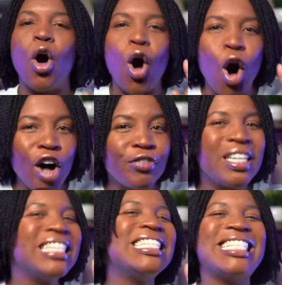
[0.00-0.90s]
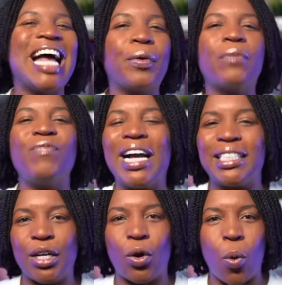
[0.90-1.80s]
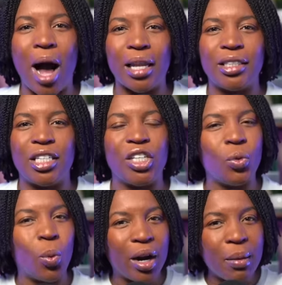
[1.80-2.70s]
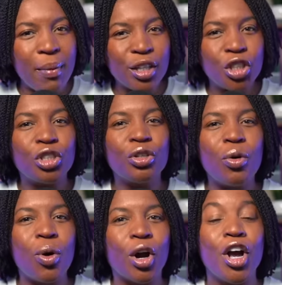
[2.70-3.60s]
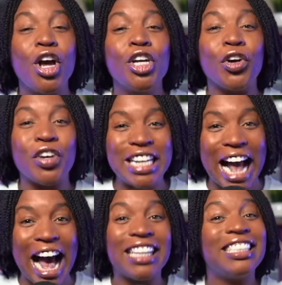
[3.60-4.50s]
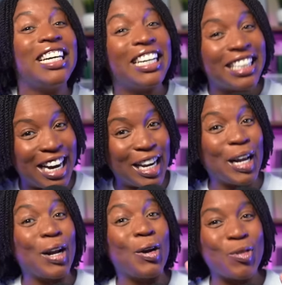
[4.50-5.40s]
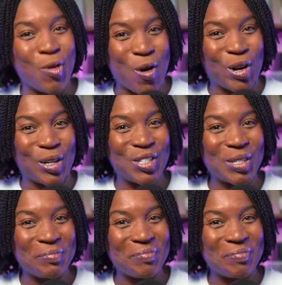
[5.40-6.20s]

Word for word: often sacrificing quality. You want to make sure you're not cutting corners.